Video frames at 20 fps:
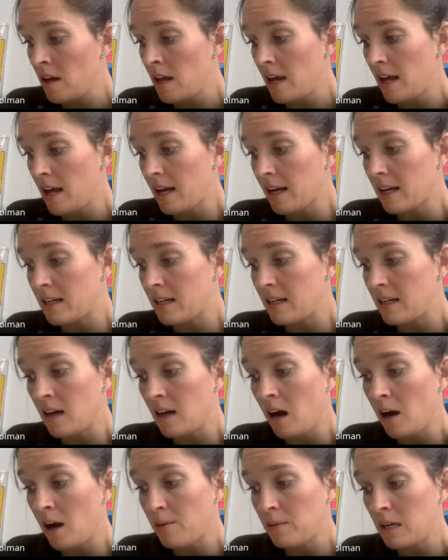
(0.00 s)
It
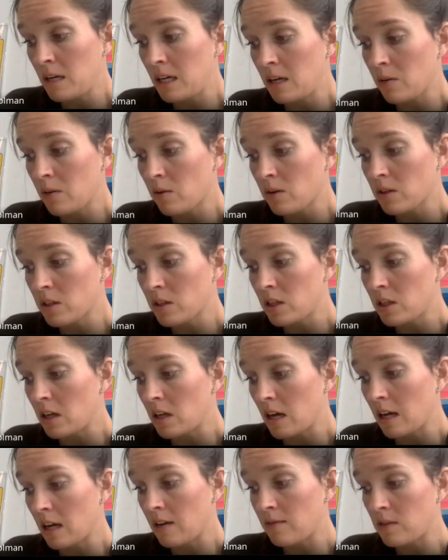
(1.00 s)
cannot be equal to
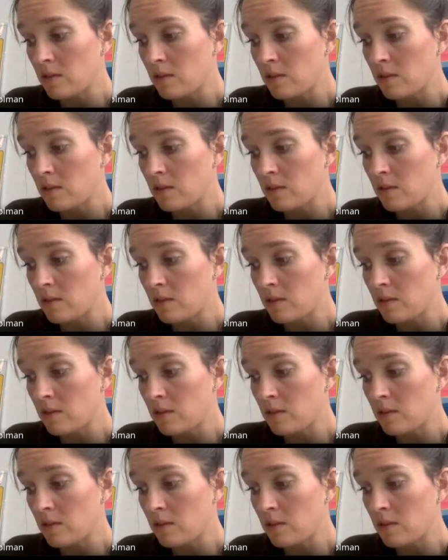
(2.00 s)
negative